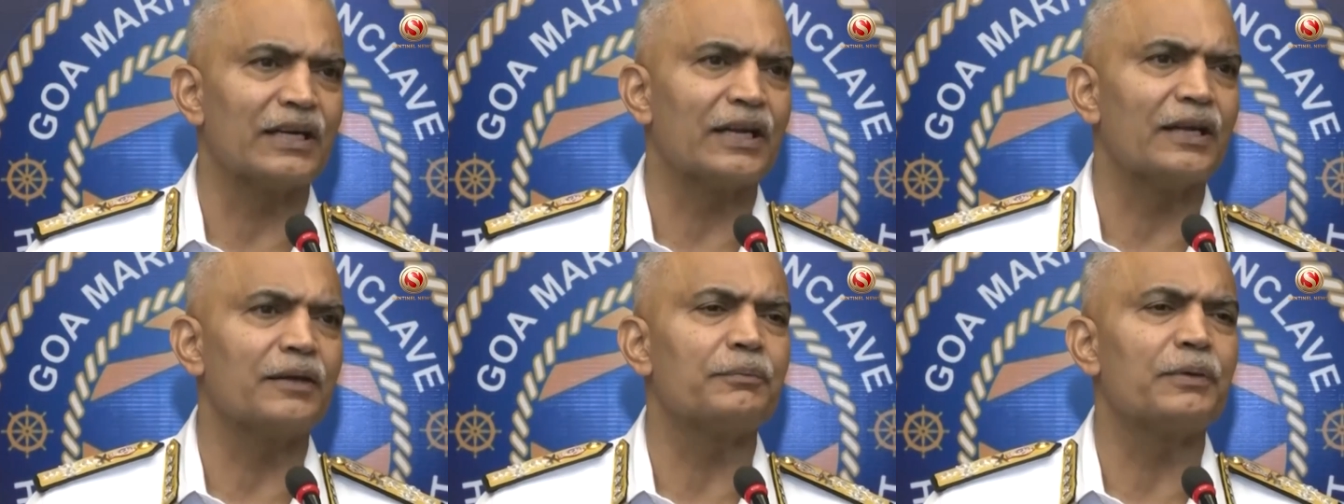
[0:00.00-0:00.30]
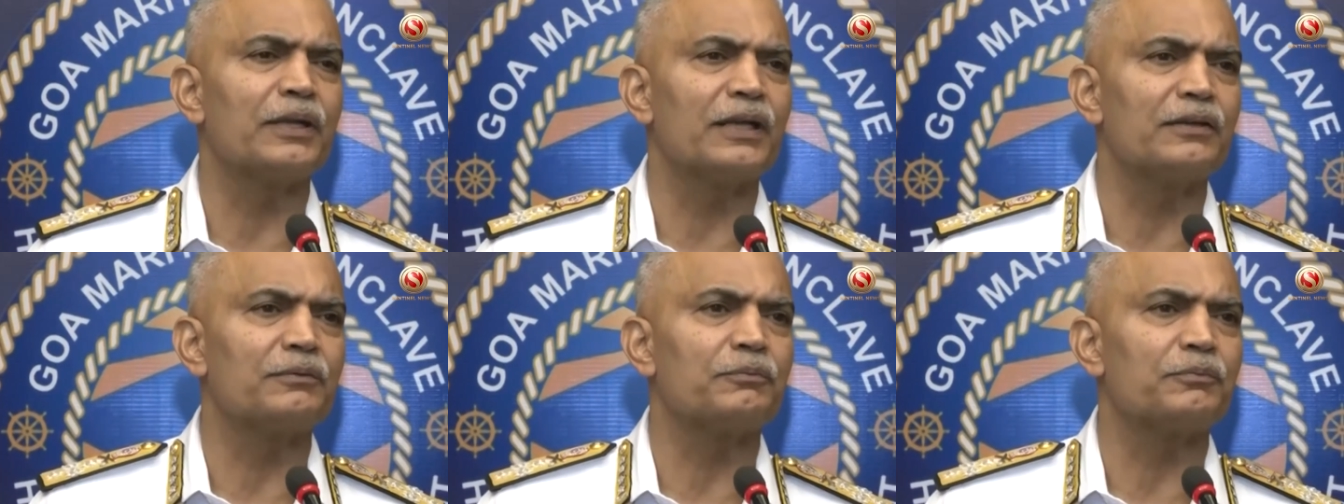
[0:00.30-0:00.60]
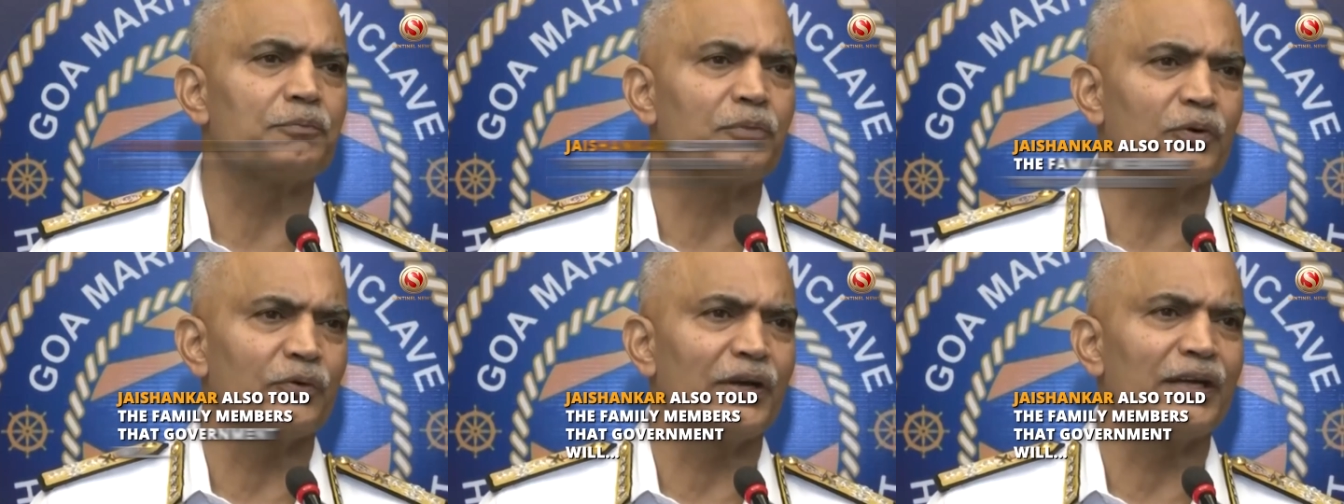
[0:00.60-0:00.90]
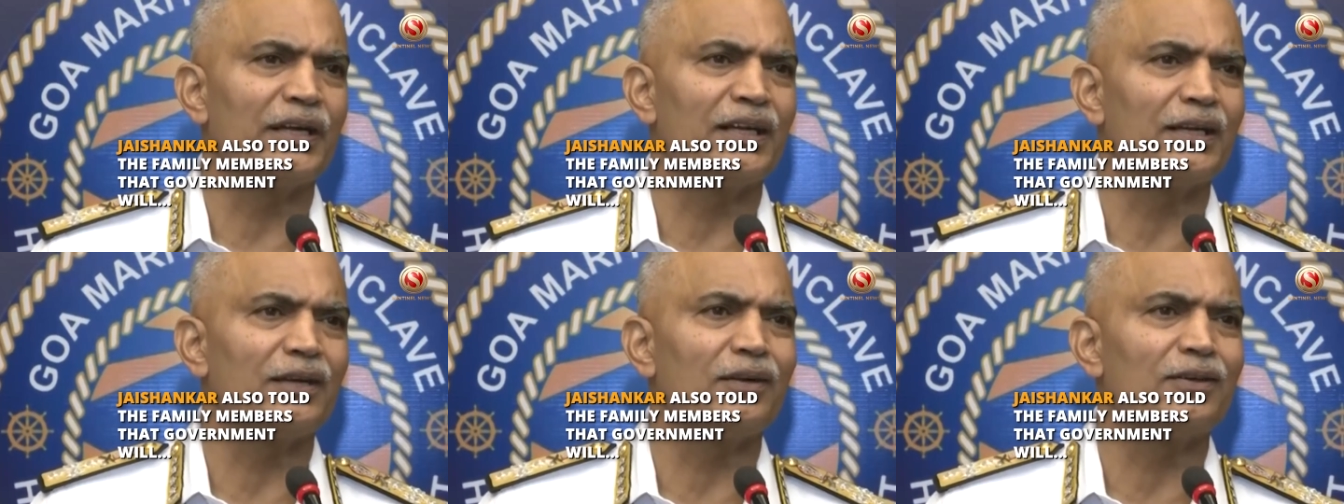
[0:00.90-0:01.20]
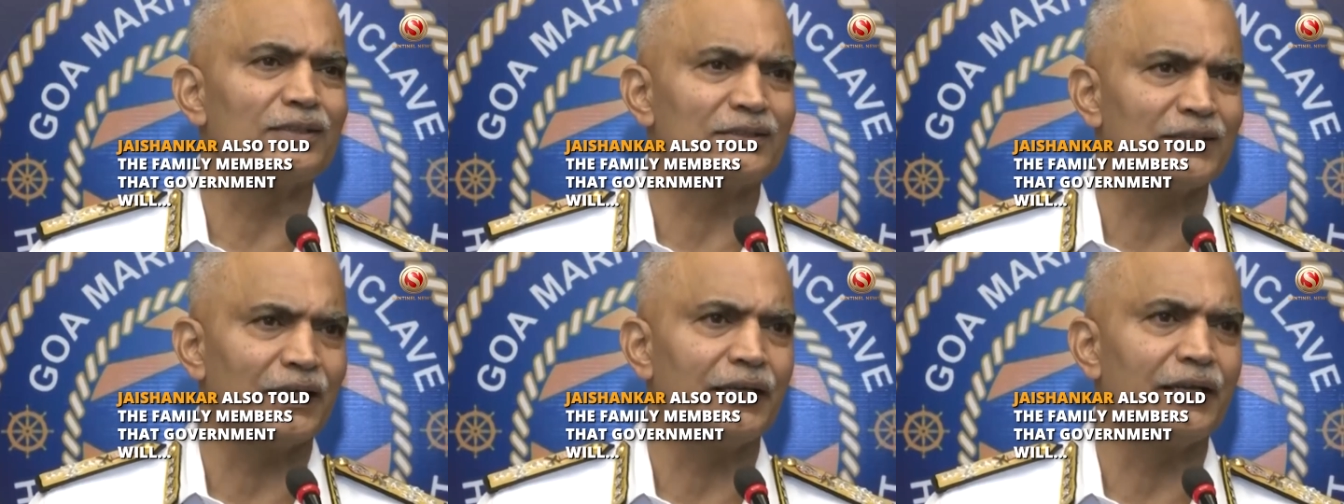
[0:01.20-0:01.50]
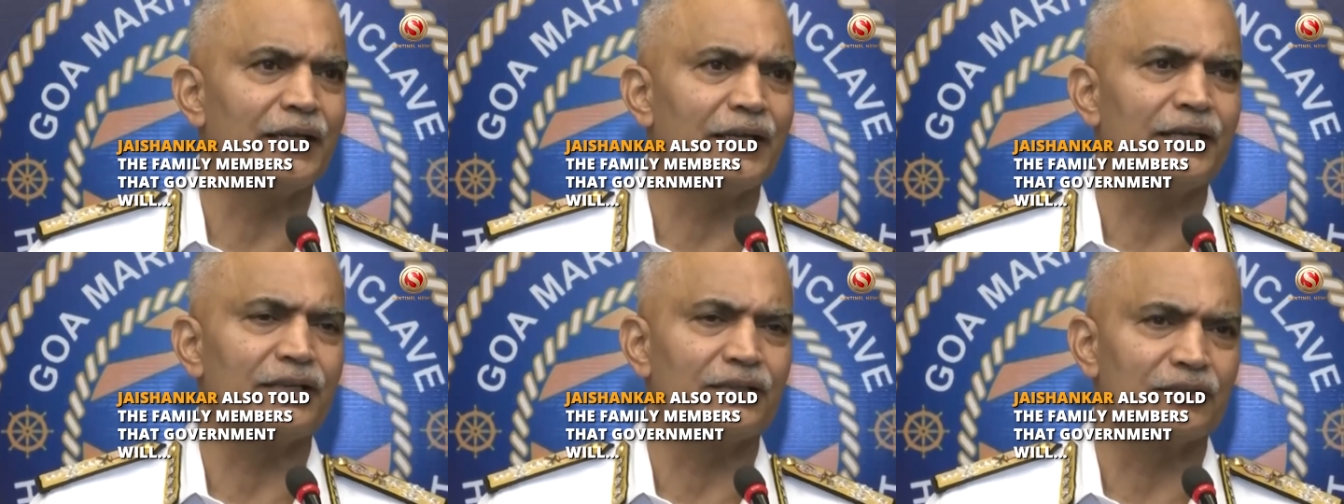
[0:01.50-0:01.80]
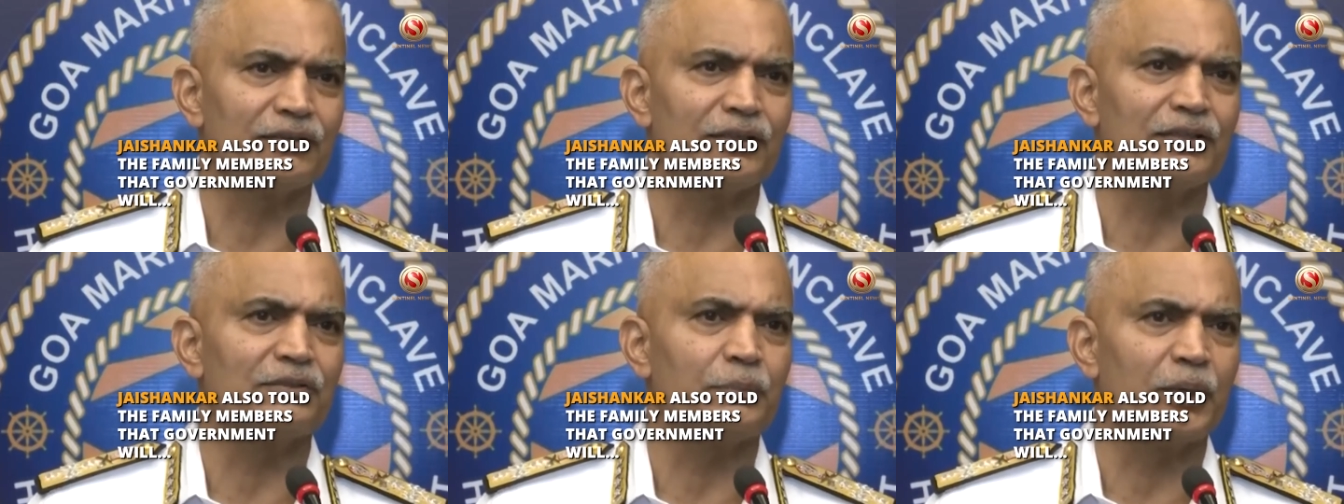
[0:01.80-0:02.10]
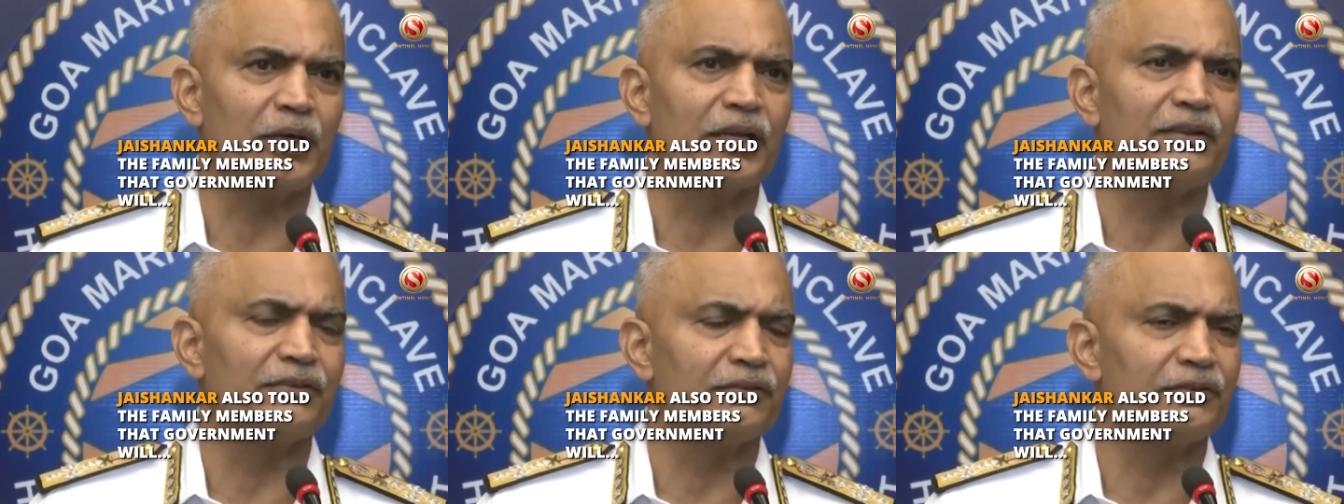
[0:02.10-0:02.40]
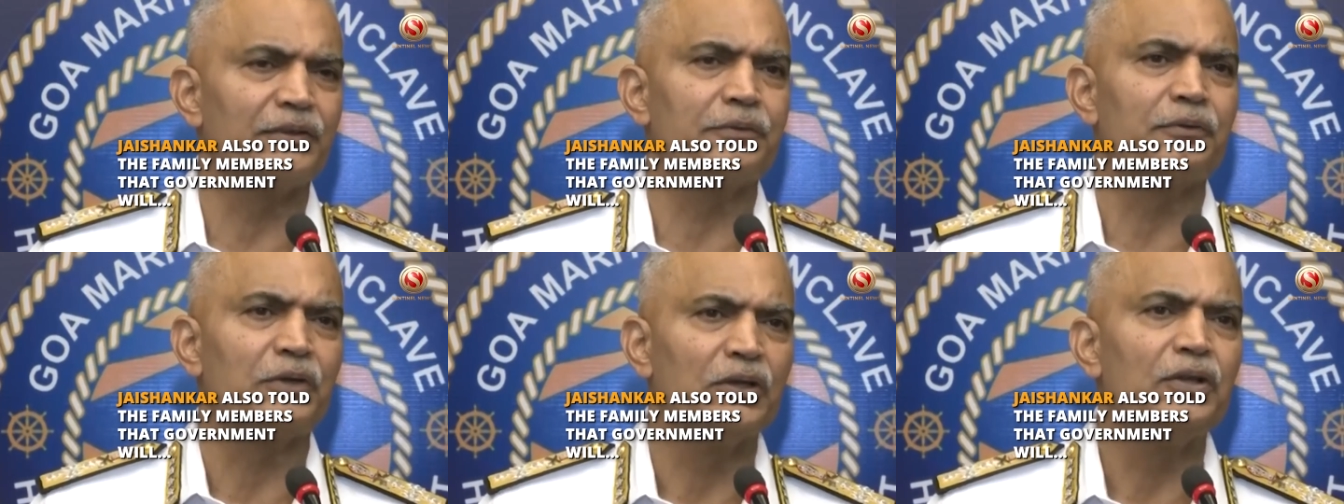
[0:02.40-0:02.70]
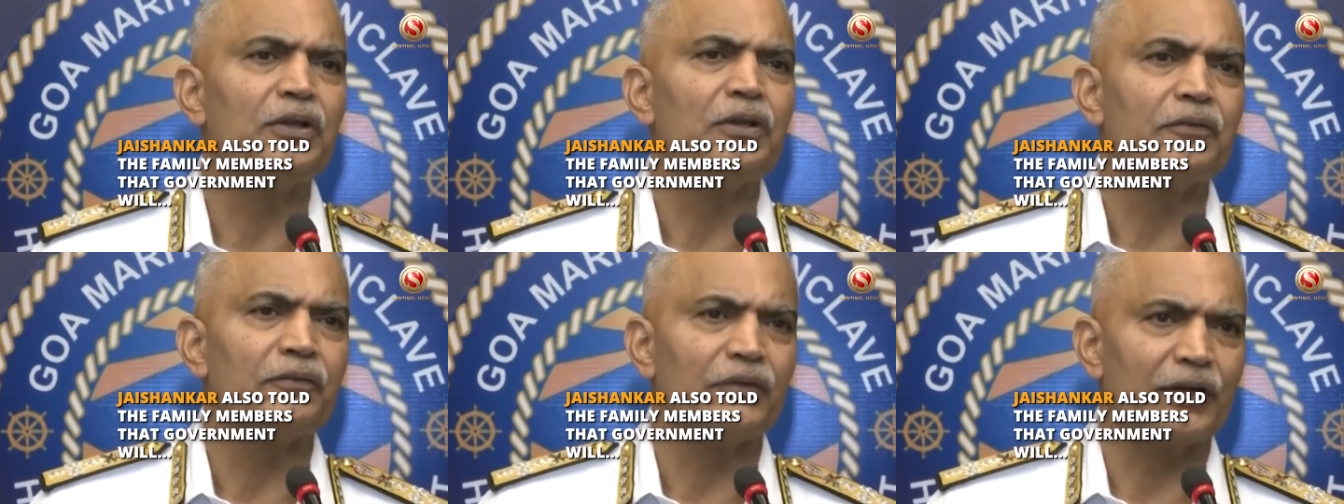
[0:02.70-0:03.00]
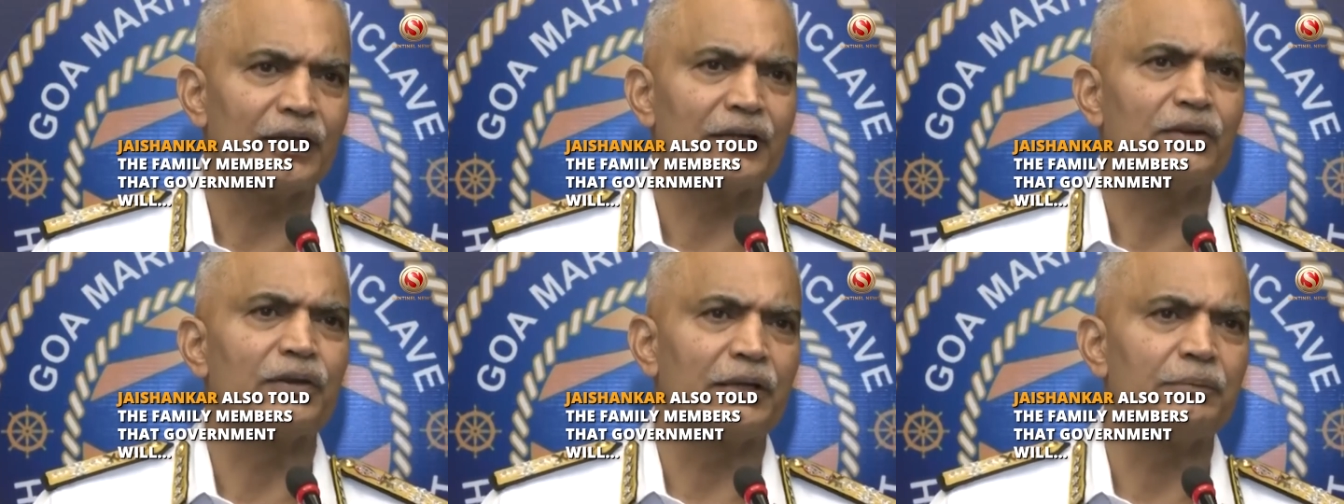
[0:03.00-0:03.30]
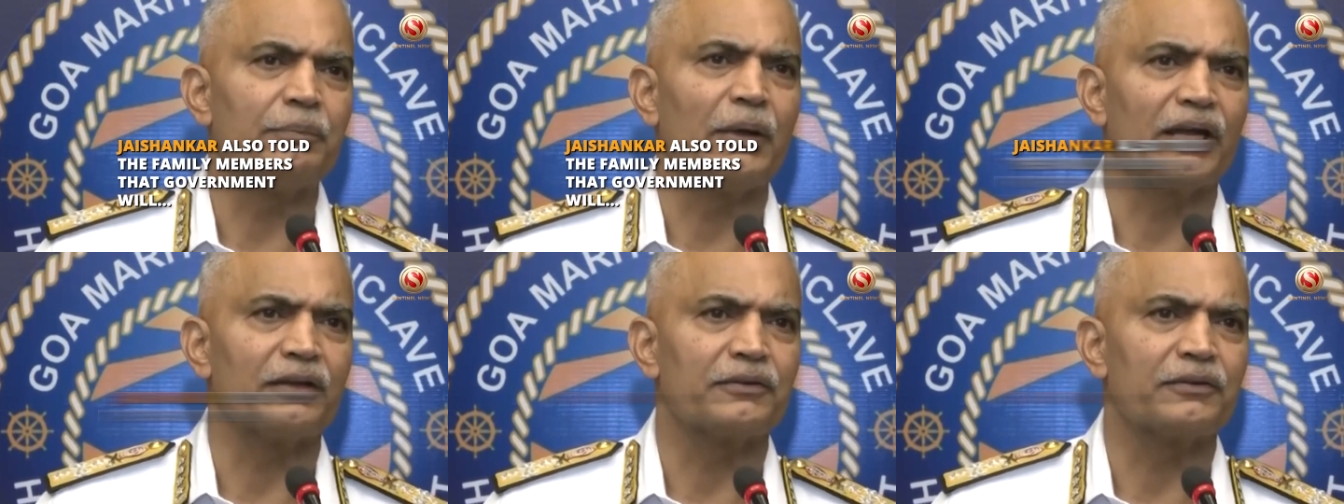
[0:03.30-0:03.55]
Jaishankar also told the family members that government will take